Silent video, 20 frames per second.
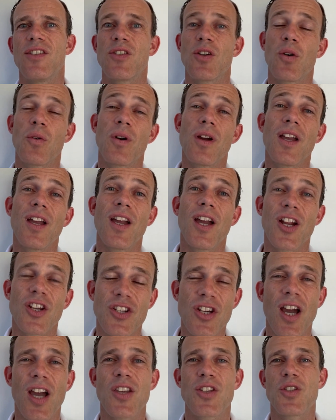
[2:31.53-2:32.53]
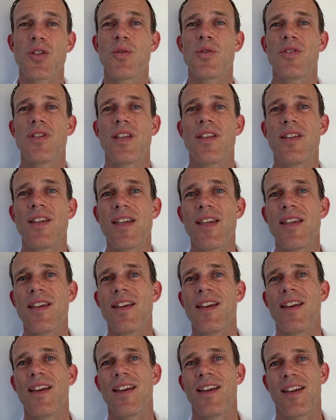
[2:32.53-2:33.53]
So a Jais USDT
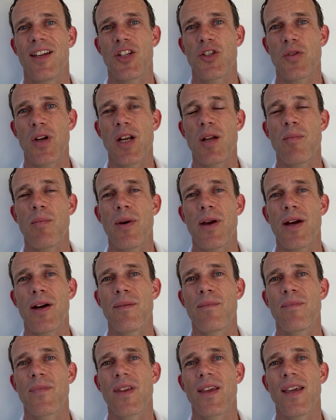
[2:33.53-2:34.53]
trading pair,